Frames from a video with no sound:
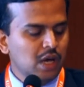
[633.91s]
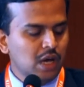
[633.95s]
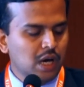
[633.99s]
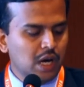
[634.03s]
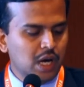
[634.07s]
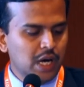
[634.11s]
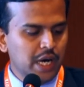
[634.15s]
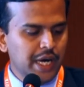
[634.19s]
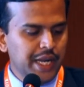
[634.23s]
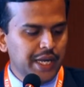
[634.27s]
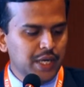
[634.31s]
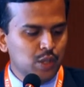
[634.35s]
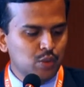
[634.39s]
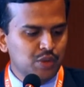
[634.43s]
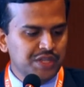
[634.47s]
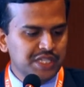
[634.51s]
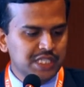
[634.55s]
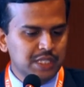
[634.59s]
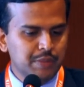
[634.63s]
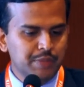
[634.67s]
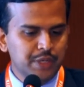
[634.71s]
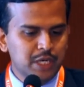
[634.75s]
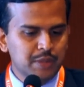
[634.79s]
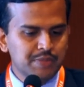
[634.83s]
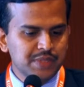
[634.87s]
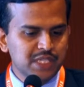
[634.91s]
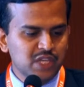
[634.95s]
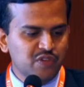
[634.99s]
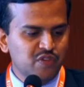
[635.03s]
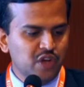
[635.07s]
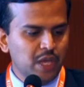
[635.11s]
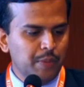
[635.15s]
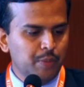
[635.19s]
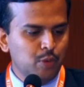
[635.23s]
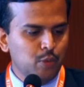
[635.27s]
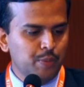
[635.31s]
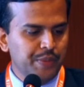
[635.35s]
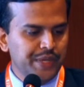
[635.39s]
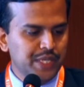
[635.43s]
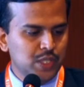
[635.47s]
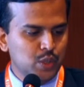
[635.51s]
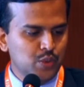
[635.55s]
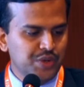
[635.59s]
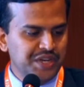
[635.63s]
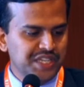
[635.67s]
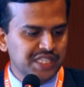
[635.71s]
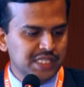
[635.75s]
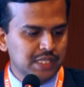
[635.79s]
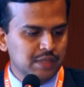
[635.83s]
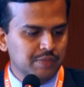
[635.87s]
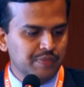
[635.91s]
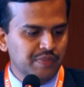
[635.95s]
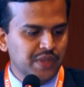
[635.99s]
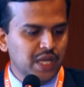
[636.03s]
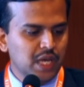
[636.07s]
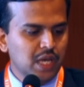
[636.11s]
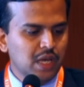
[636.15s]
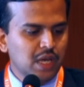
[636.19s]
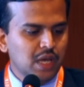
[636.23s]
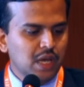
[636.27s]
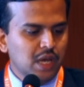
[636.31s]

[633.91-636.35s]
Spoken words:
according to the symptoms of hypopituitarism.